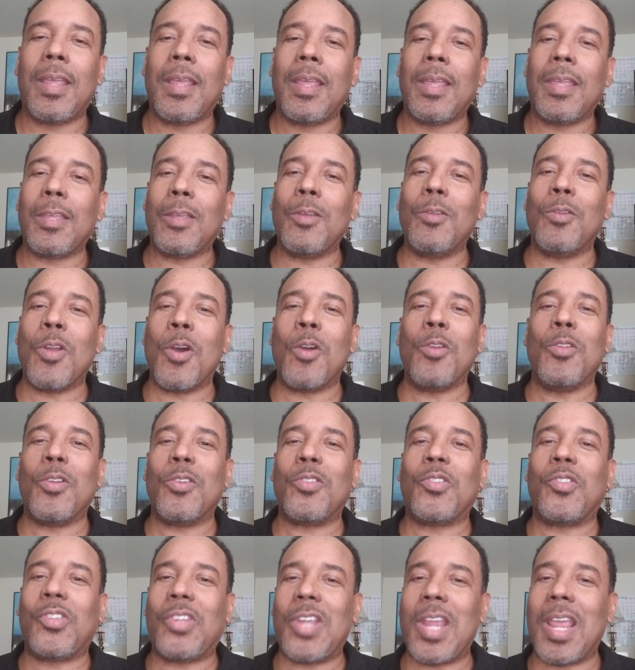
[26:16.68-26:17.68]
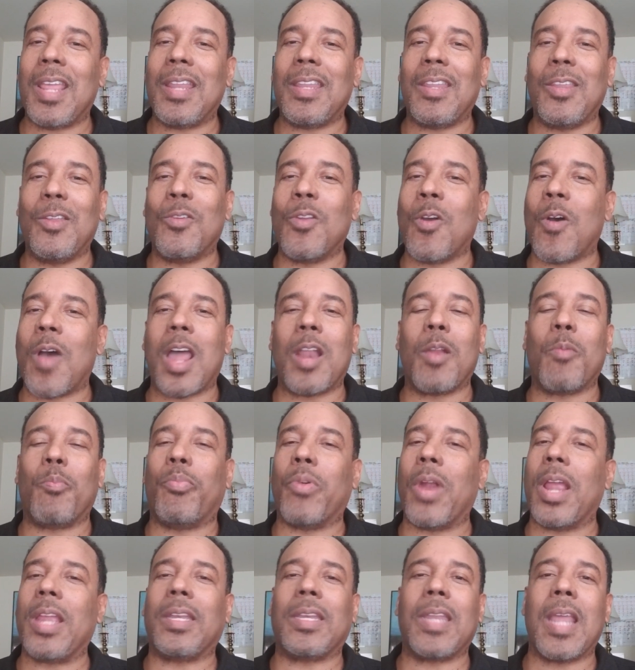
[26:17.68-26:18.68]
You know your shit. You know how to
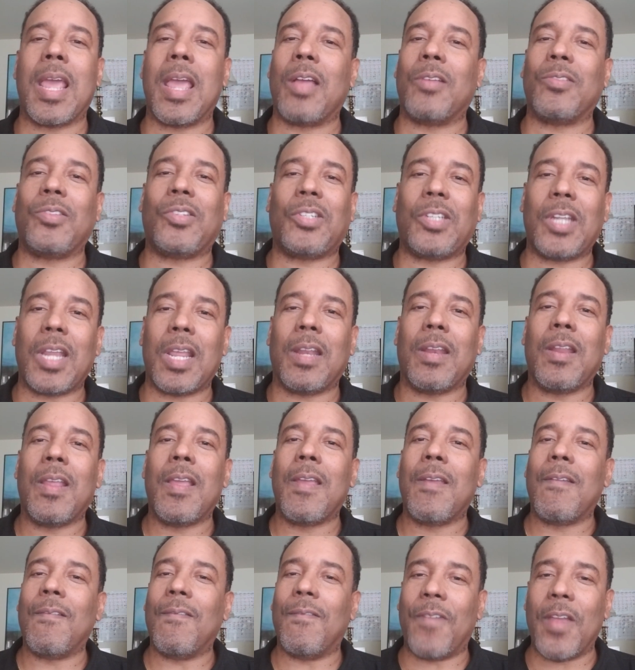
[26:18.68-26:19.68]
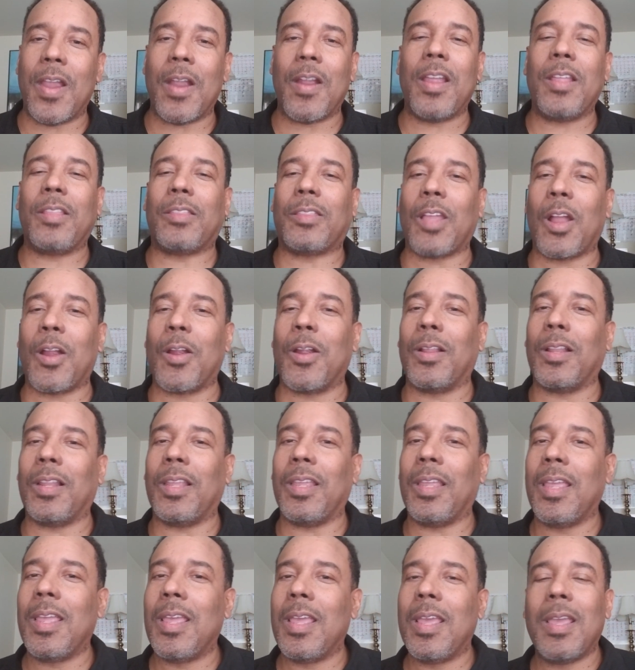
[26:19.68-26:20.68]
break down shit very
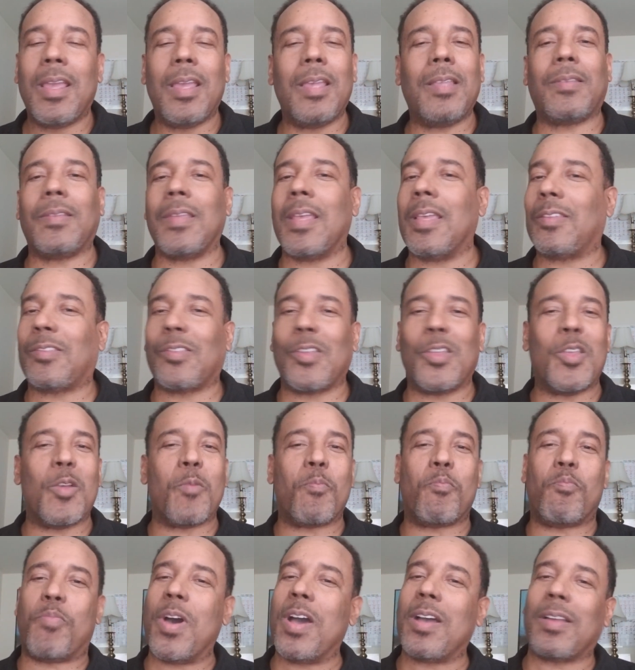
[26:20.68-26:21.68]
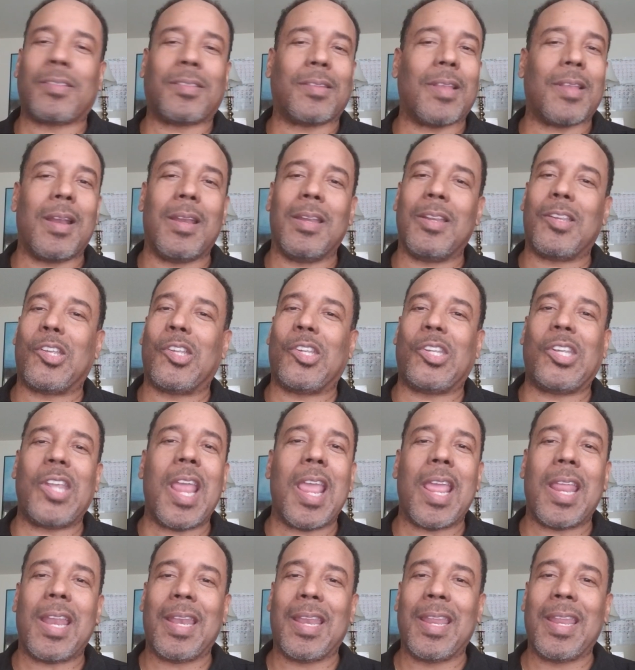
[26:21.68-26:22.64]
thoroughly. He said, So your books are the shit.